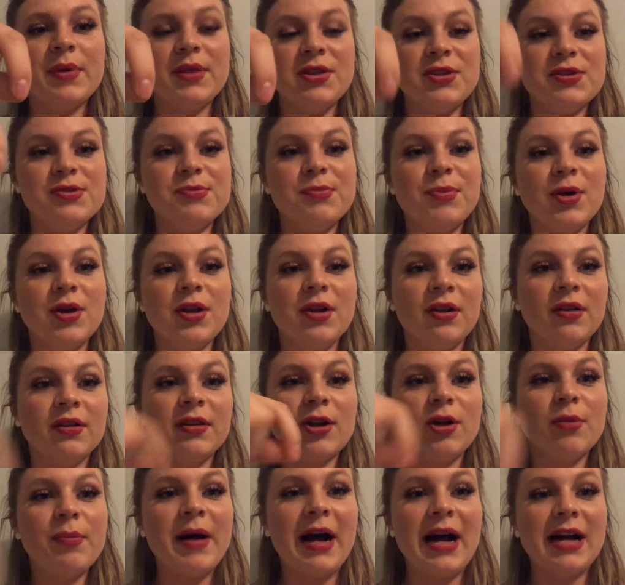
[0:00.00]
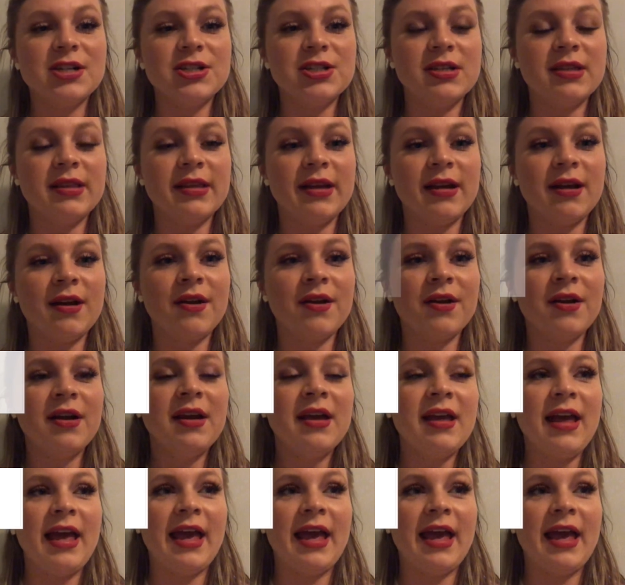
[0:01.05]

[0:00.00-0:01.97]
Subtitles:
but you put a little patch in there,